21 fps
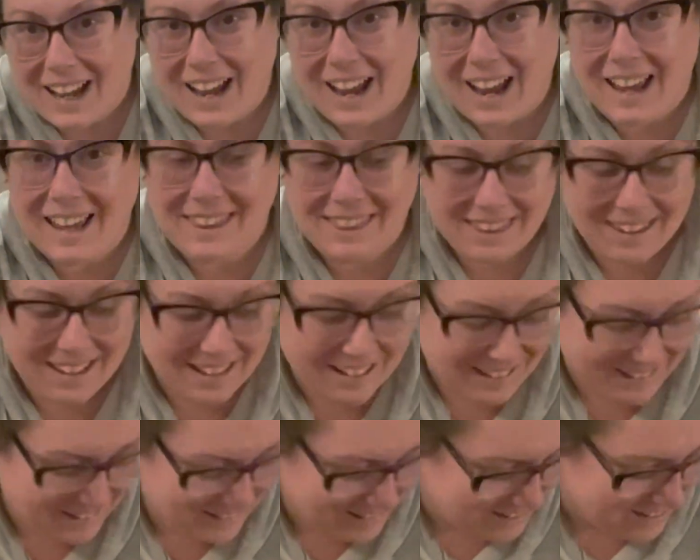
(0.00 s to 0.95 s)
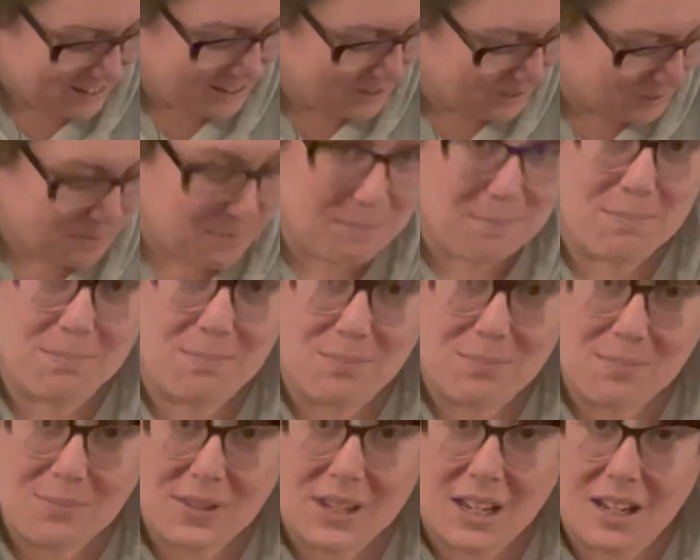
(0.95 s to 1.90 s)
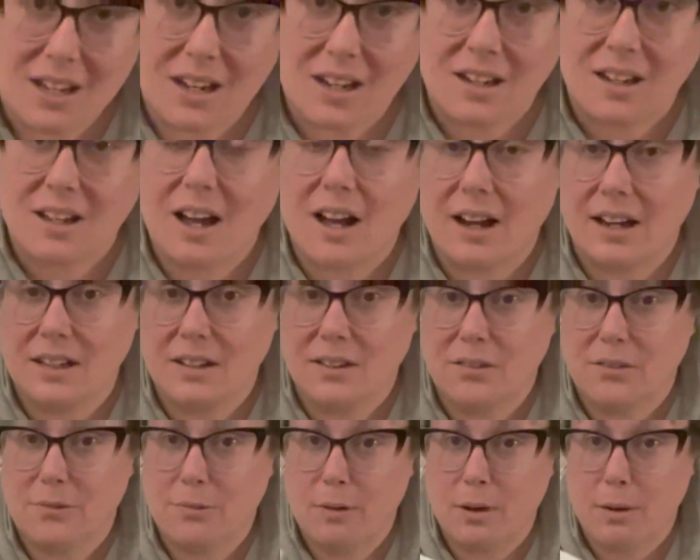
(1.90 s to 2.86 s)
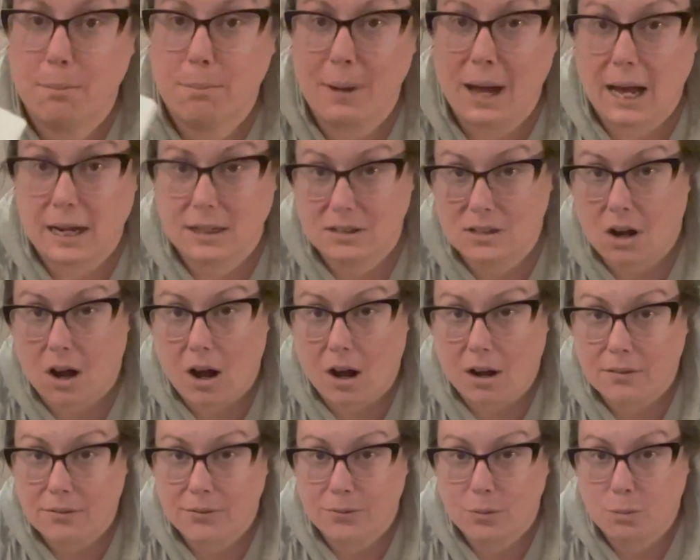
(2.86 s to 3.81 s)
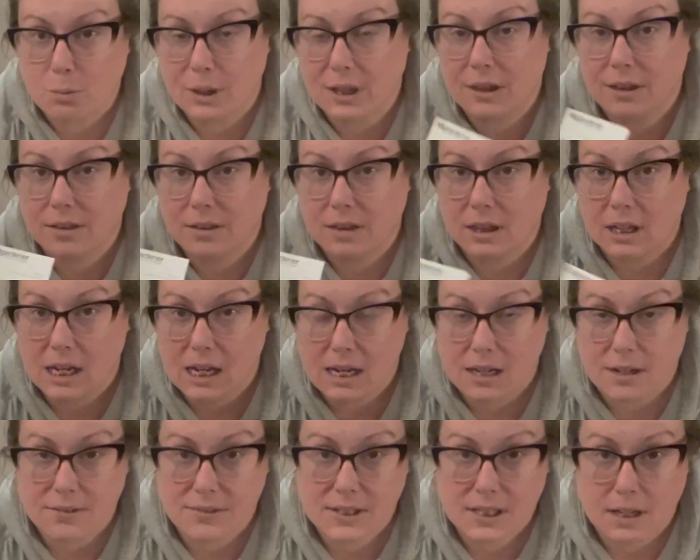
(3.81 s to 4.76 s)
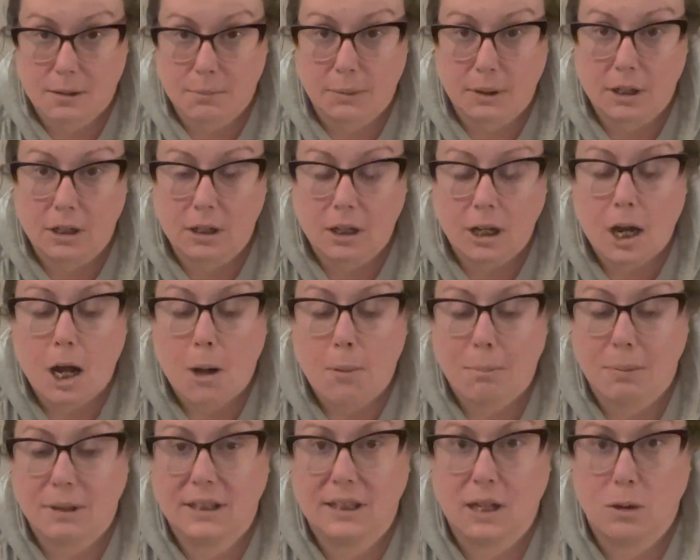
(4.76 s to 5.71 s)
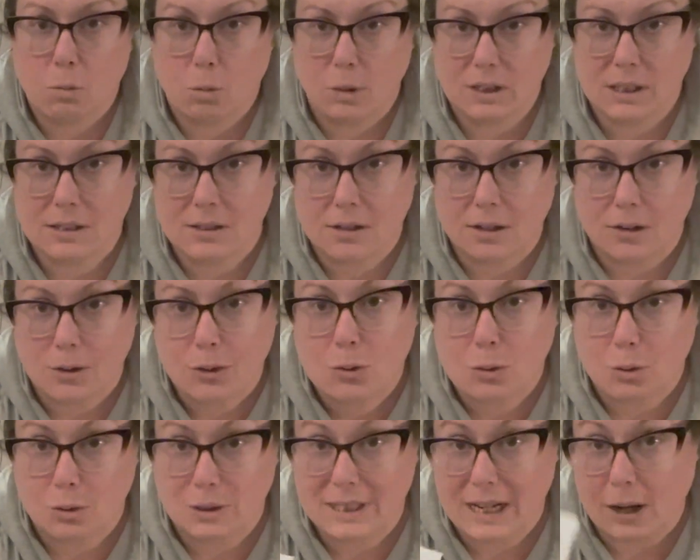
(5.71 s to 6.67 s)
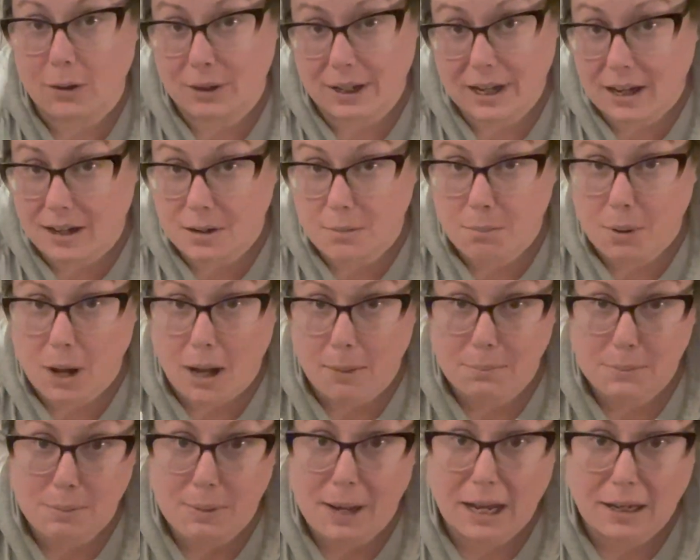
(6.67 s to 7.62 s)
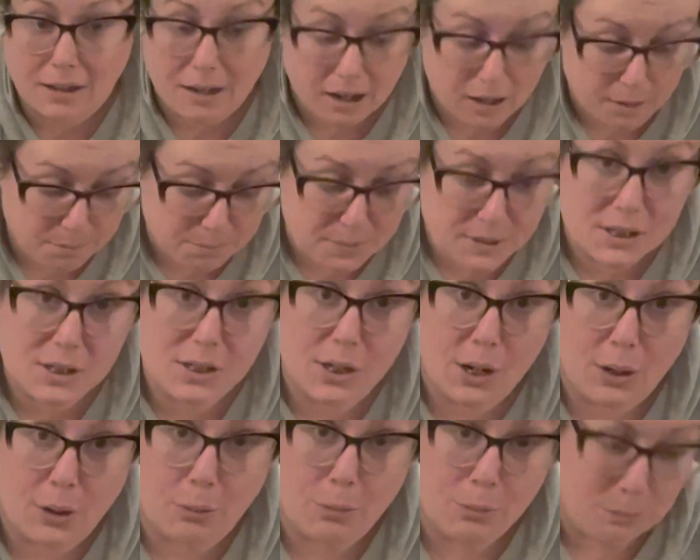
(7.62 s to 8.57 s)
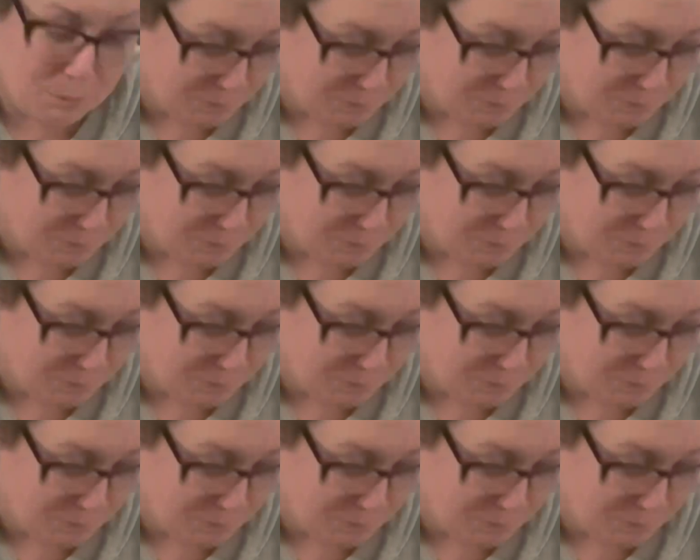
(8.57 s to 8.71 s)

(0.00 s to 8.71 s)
and then it kind of backed off with the heat of summer, but then once it started to cool down again, it popped back up. So,